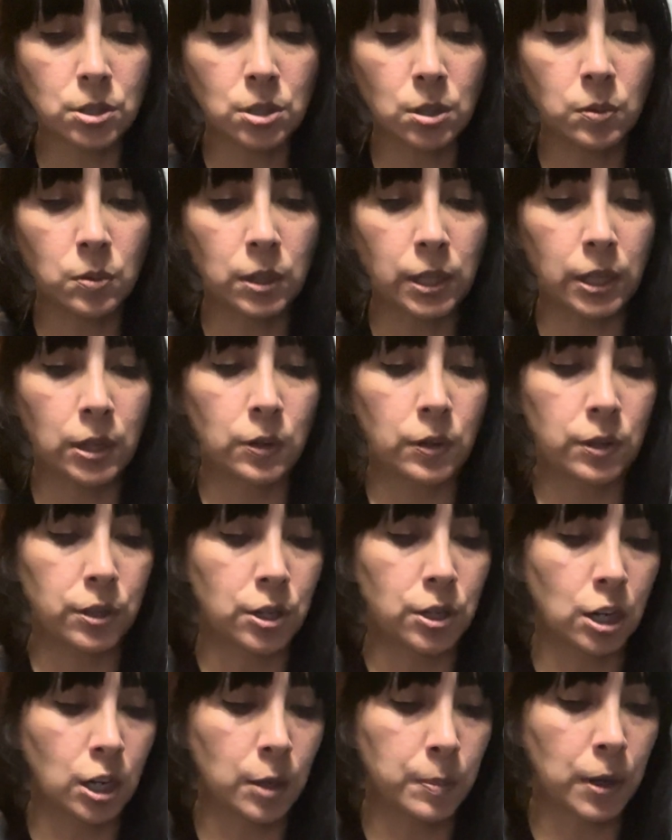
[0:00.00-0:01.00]
don't really go to the
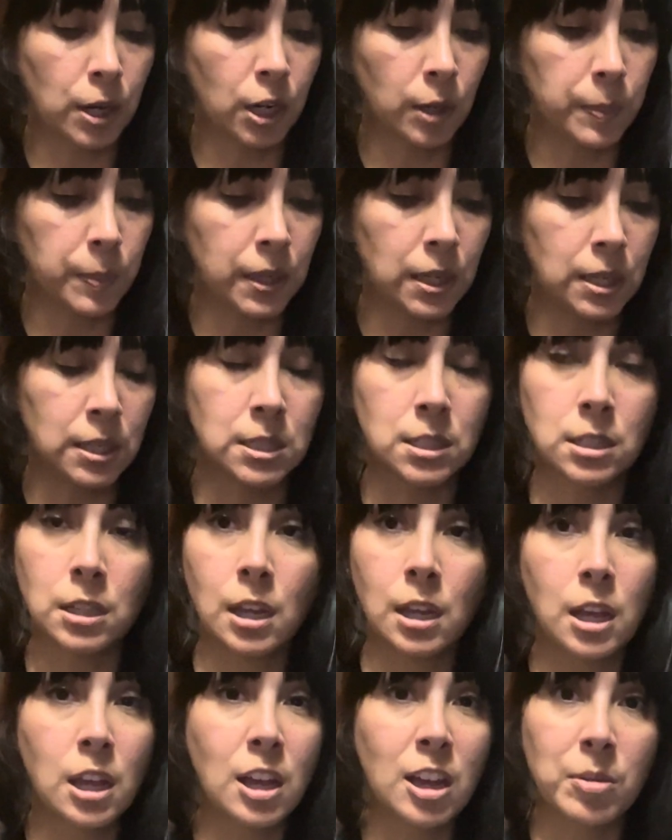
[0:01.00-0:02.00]
dog park because
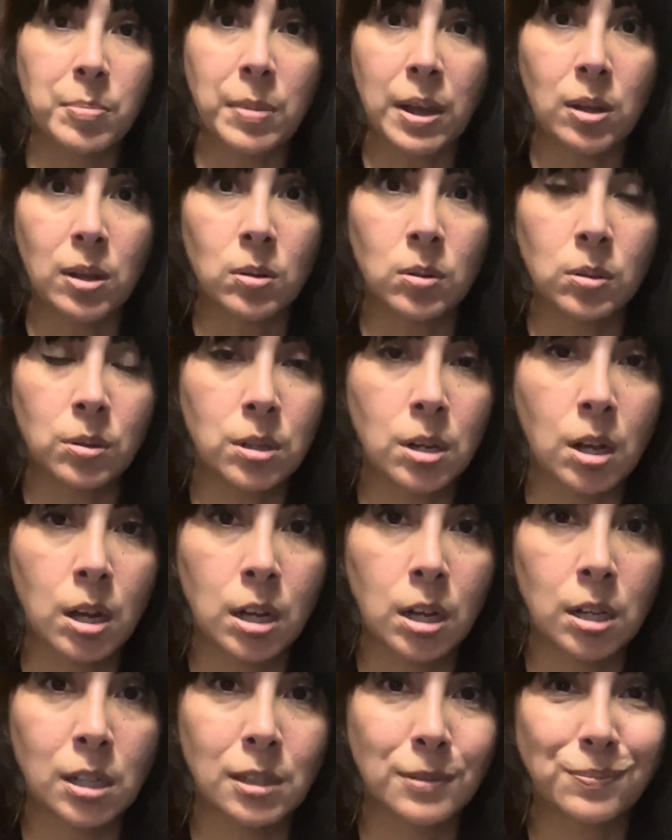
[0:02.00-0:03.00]
my old
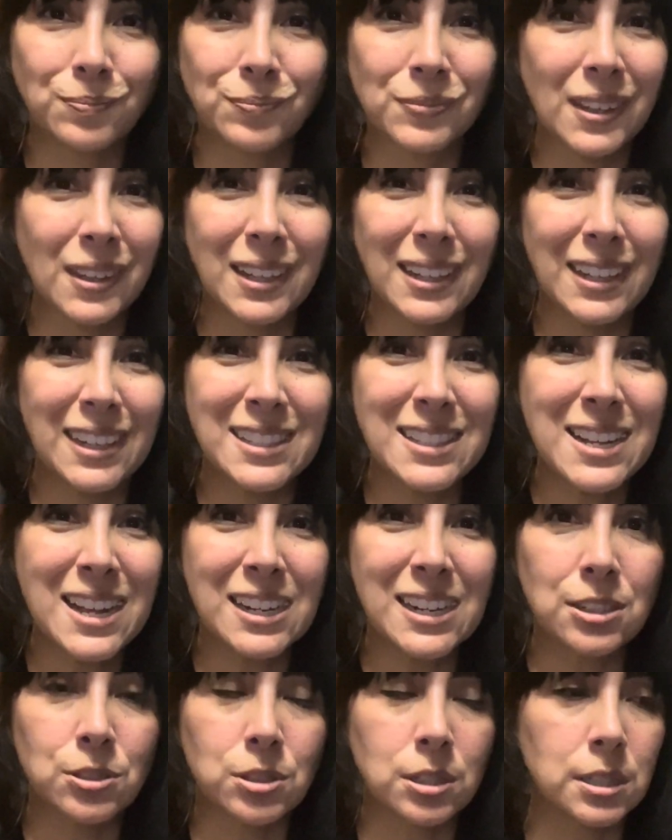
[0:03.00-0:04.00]
dog, he's not
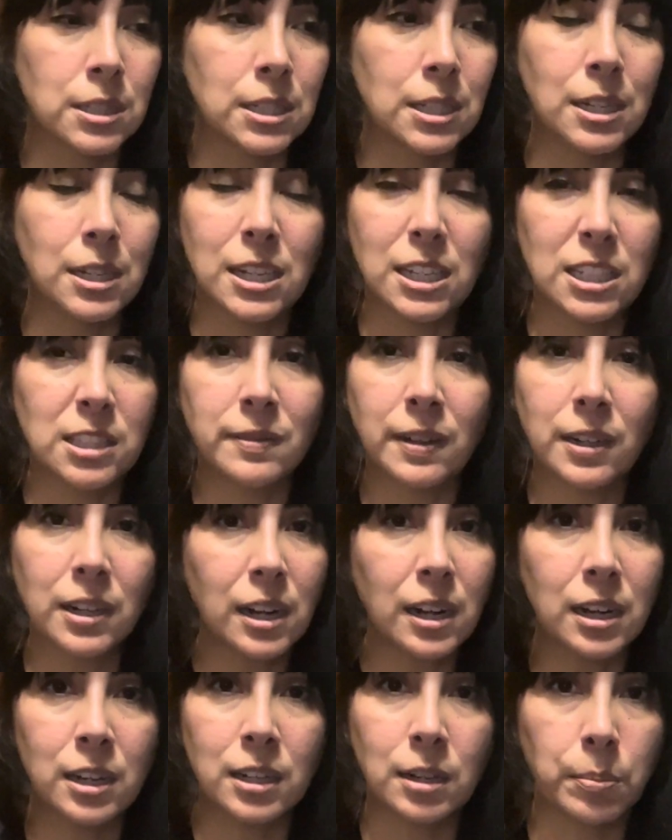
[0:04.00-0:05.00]
interested. He's very
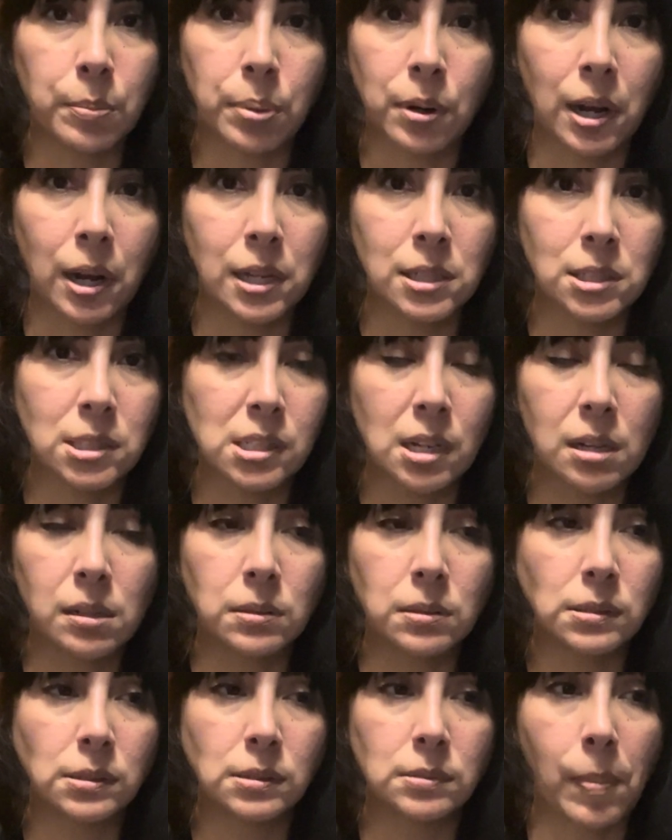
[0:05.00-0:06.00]
unimpressed
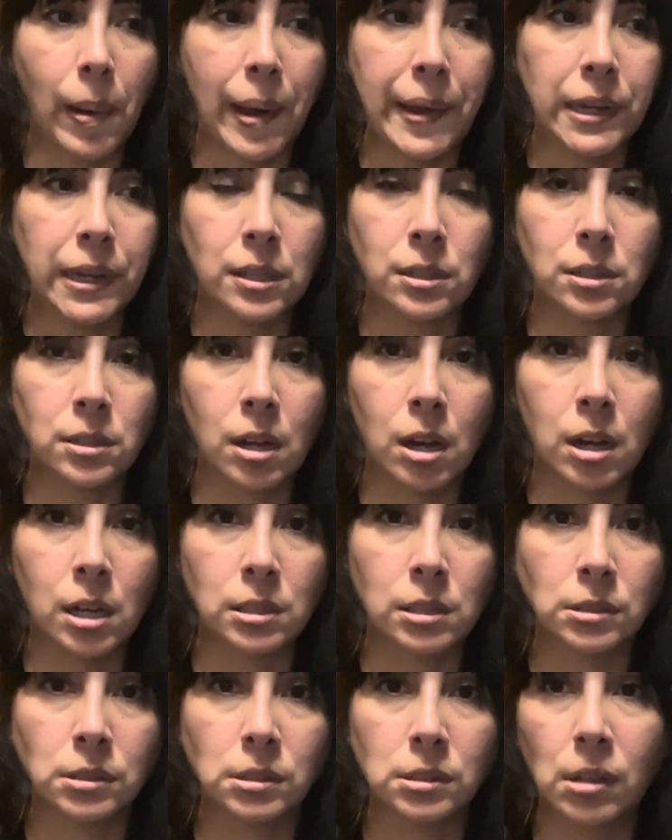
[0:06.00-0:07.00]
by other
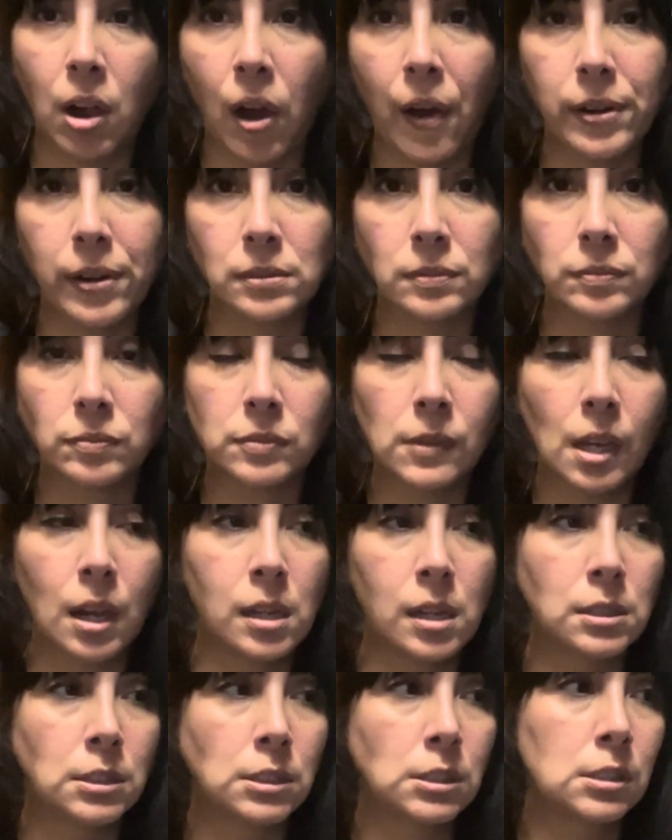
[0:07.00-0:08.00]
dogs,
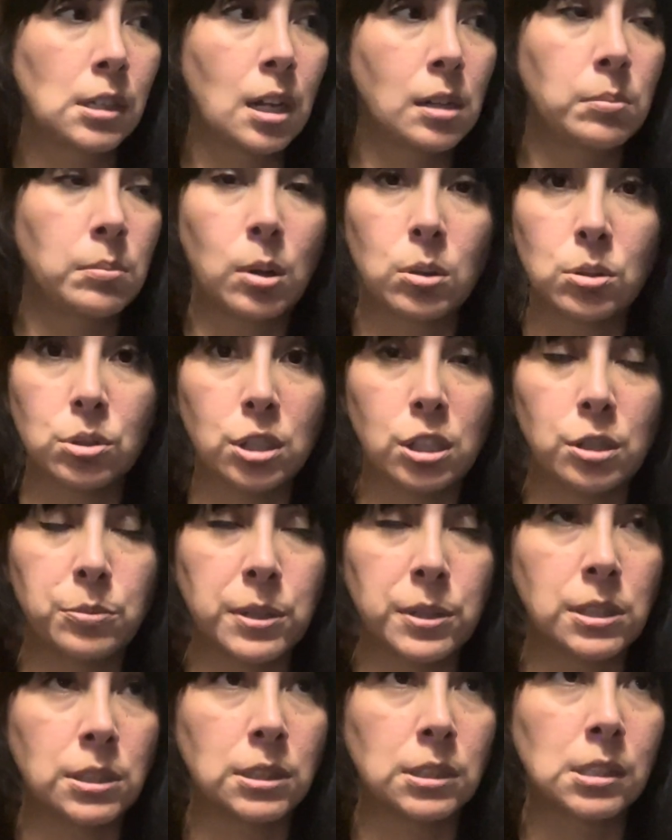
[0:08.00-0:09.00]
most
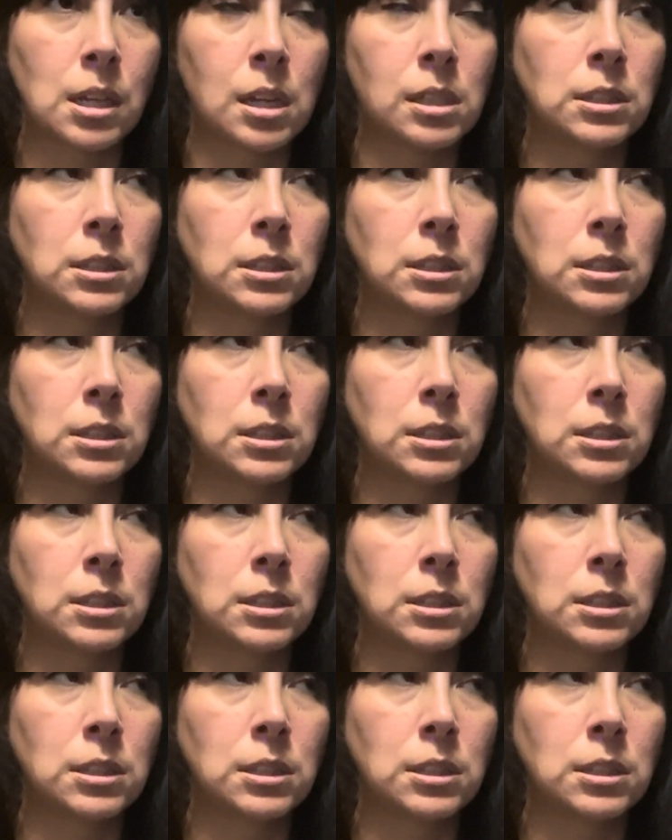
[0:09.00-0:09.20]
humans.